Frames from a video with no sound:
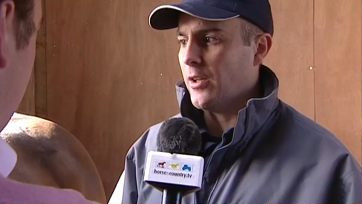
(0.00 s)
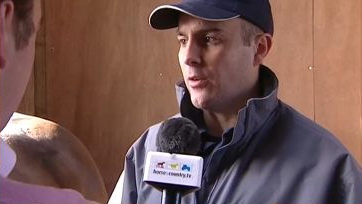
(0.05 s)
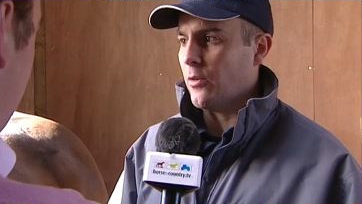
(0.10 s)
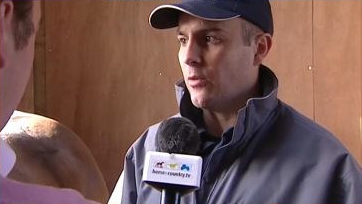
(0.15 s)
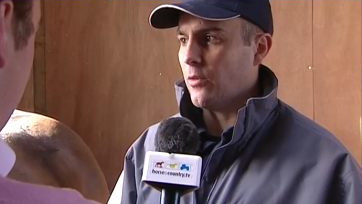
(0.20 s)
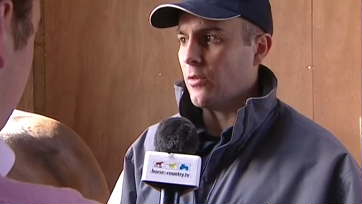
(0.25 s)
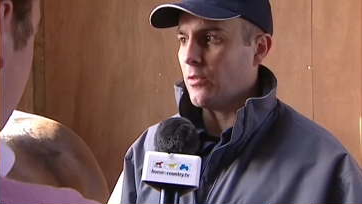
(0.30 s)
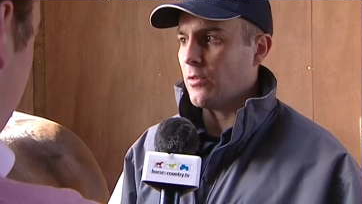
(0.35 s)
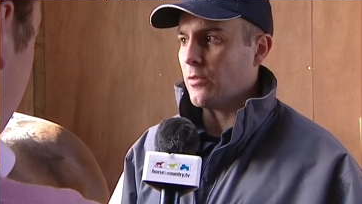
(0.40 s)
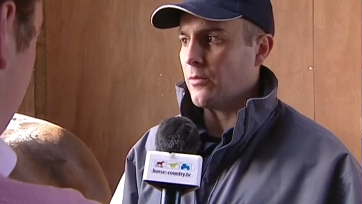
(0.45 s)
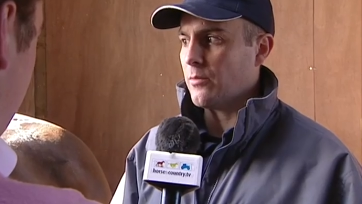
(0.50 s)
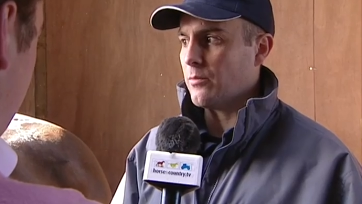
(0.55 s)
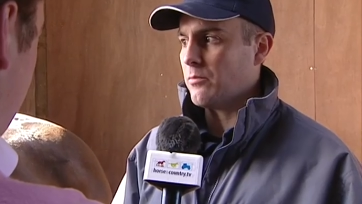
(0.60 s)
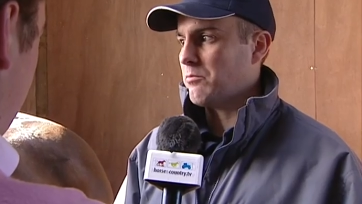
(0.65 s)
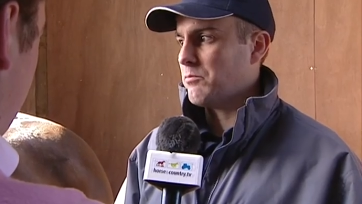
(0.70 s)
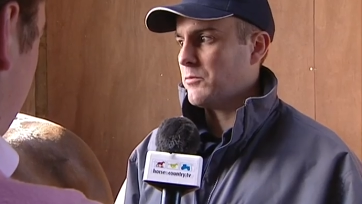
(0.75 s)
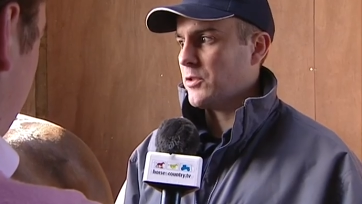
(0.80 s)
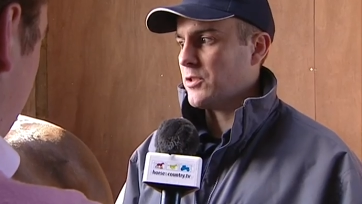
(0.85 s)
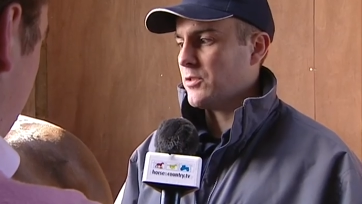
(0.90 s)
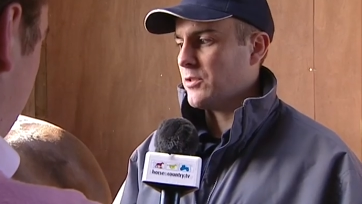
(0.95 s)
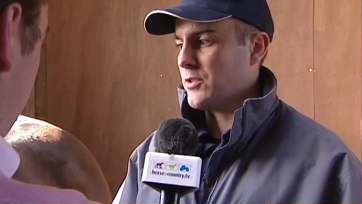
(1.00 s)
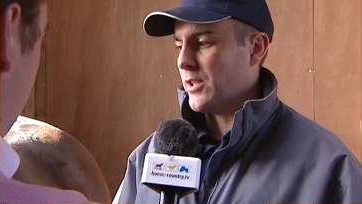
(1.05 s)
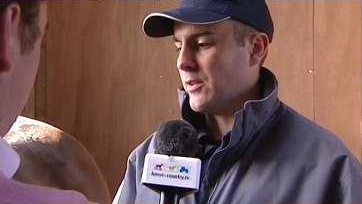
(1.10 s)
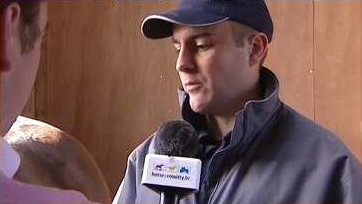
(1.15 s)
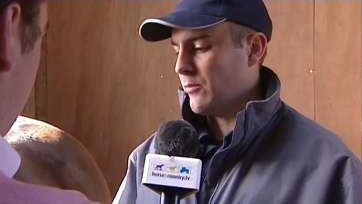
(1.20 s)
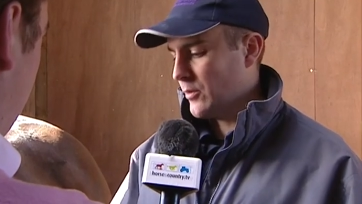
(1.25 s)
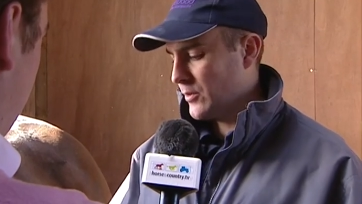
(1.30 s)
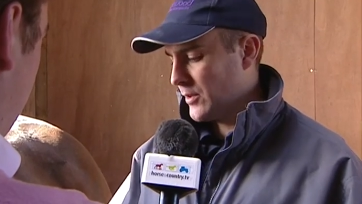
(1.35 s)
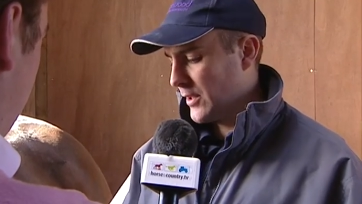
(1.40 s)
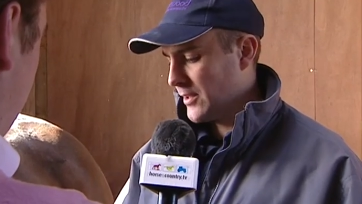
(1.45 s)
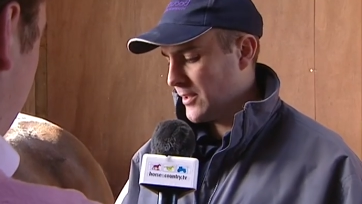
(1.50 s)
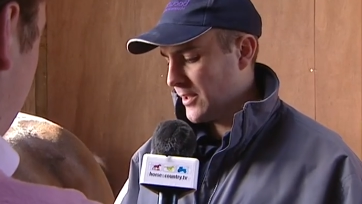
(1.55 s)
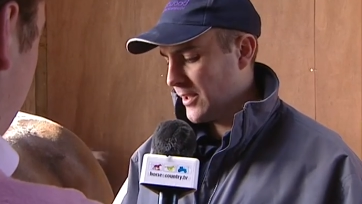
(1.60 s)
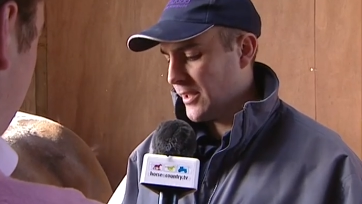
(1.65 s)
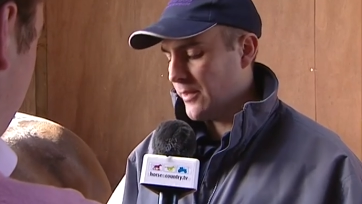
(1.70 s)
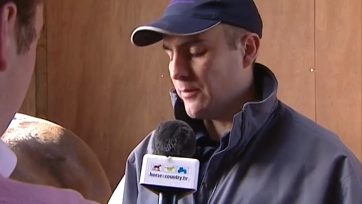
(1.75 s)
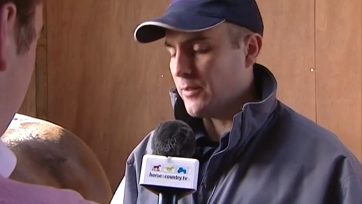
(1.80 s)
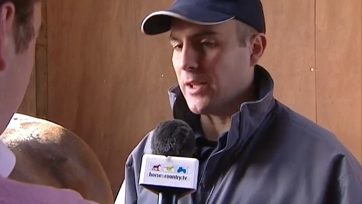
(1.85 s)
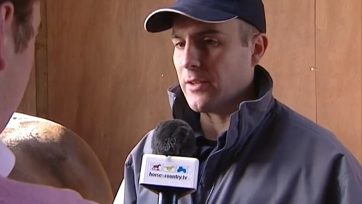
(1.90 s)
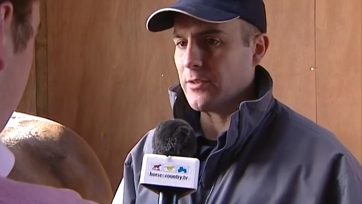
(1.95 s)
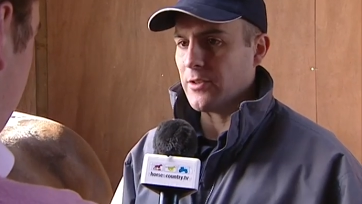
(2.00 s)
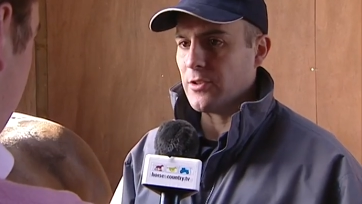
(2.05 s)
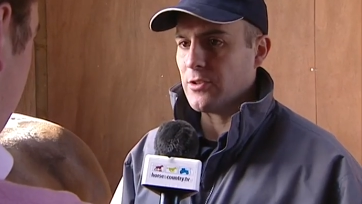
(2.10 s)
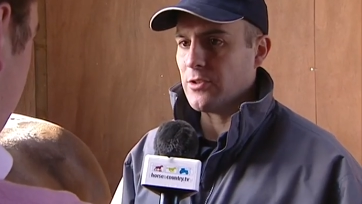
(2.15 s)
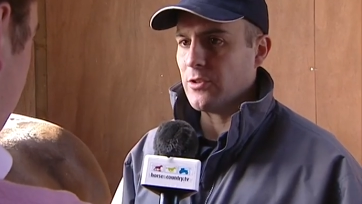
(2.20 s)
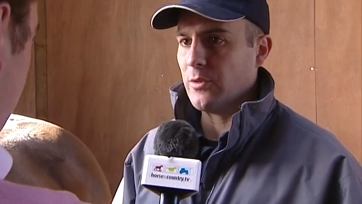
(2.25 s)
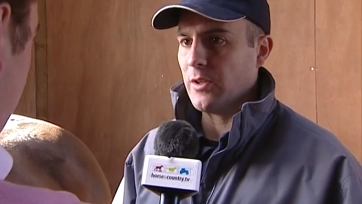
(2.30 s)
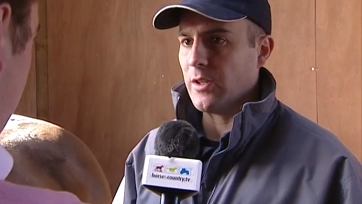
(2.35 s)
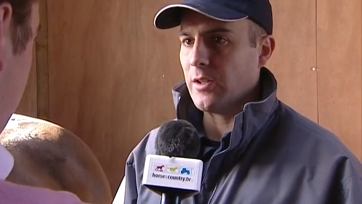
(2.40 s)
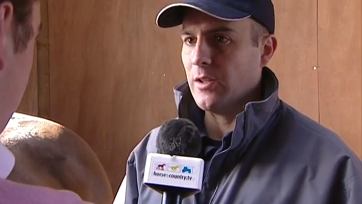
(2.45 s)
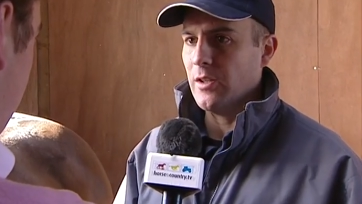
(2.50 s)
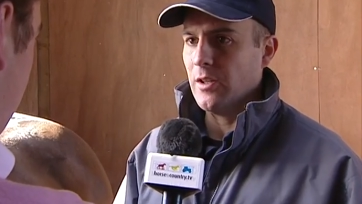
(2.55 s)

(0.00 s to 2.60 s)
or just general day-to-day, even down to the shoeing.